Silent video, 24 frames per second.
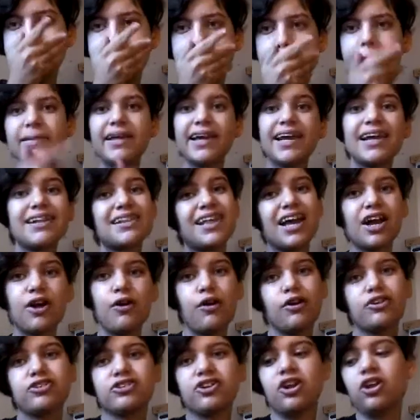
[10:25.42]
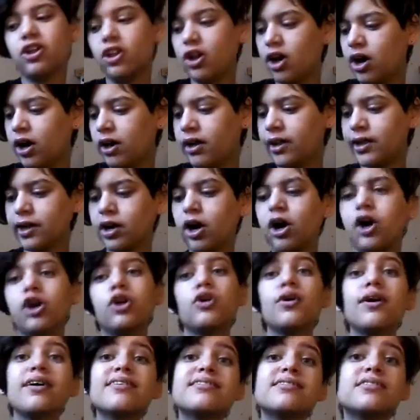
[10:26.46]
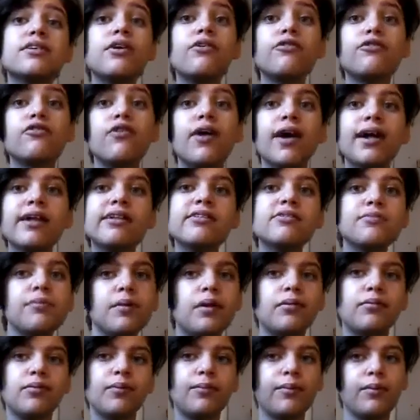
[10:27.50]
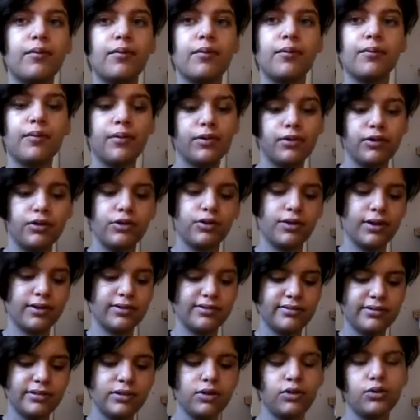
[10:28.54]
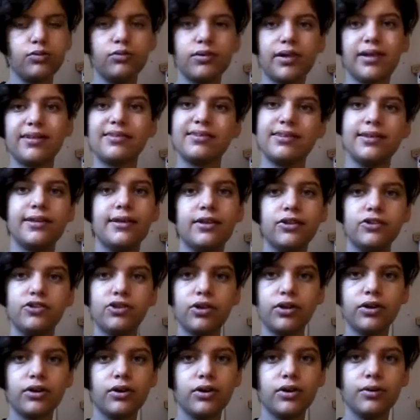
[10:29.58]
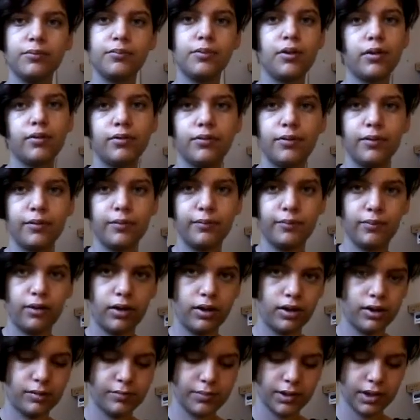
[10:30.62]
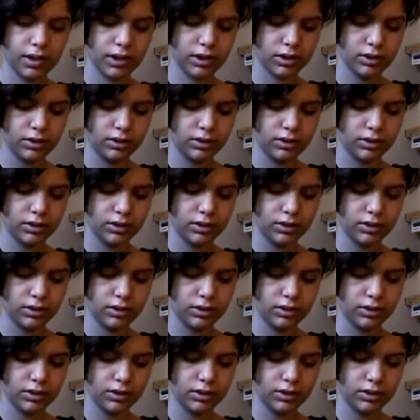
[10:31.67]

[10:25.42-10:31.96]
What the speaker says: They get that question a lot, like, are you guys still friends, blah, blah, blah, blah, blah. Do you guys still, like, see each other, blah, blah, blah, blah. And I'm like,